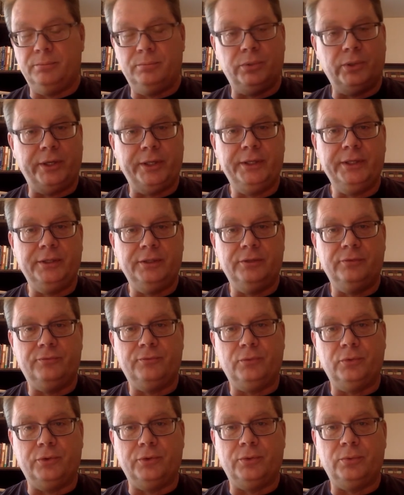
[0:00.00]
breaking the
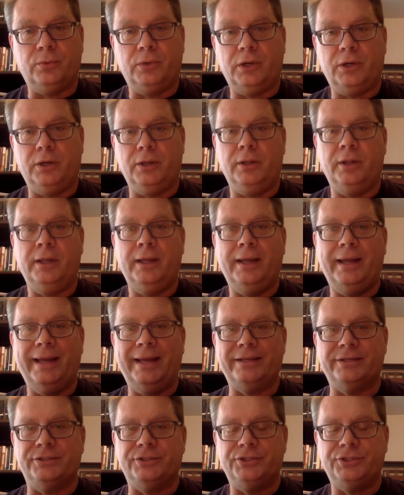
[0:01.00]
fourth wall
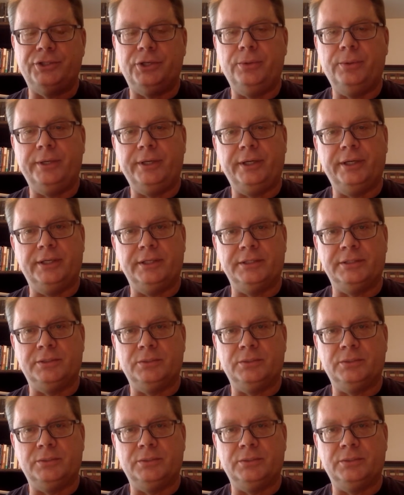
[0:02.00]
and showing us